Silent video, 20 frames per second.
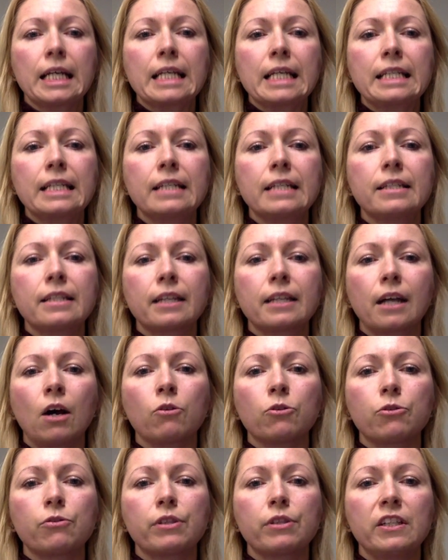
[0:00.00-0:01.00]
Since
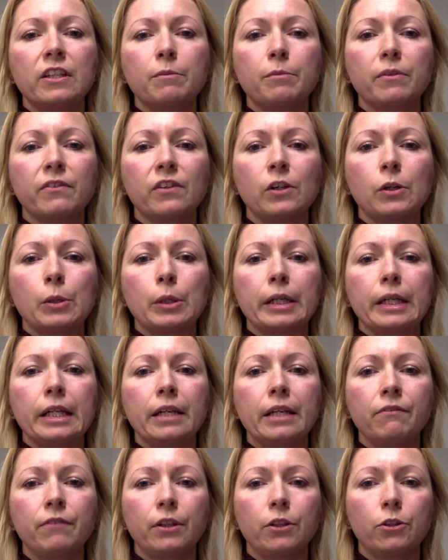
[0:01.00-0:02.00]
accounts receivable,
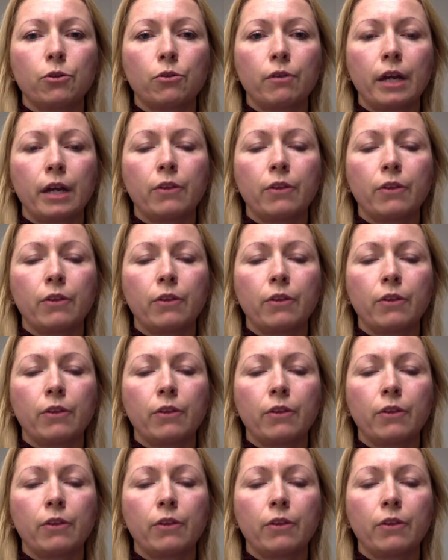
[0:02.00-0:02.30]
inventory,